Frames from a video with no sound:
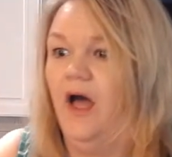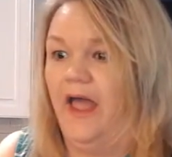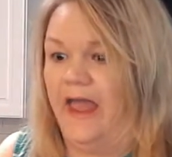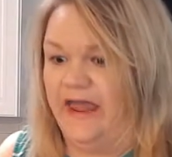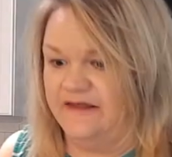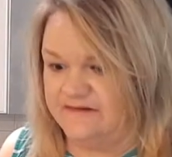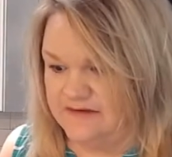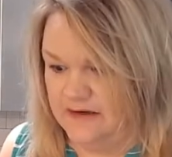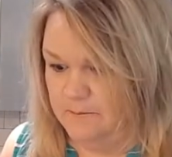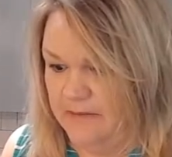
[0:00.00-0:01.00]
Ace and
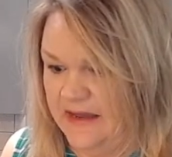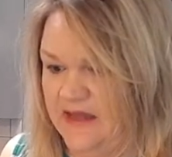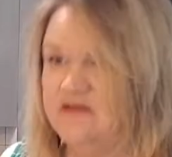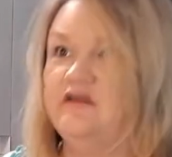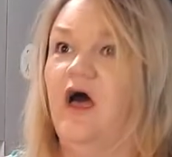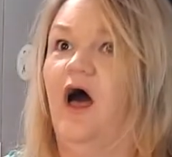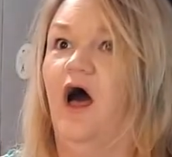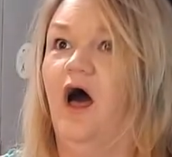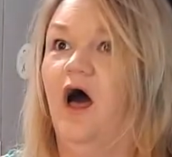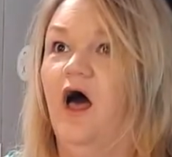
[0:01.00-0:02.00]
Amanda,
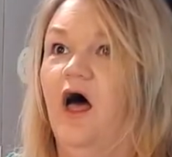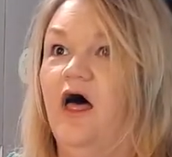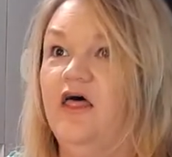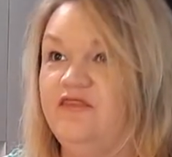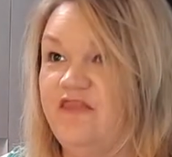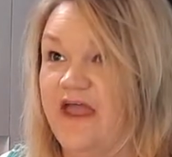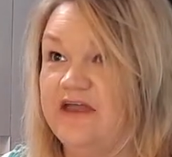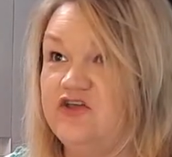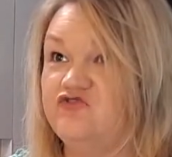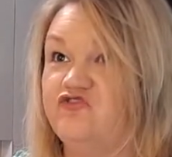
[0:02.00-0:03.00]
thank you
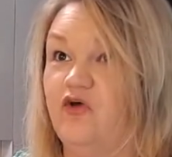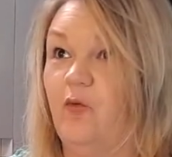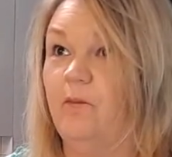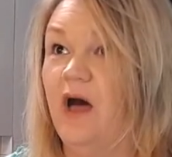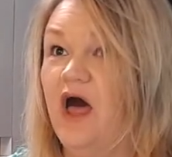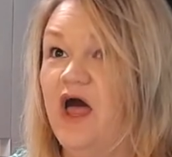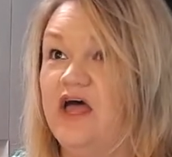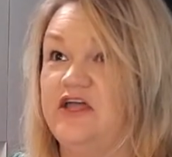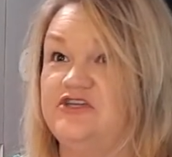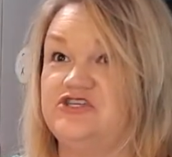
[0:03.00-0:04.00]
so
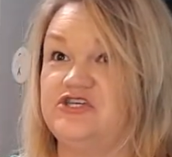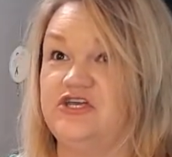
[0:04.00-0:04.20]
much.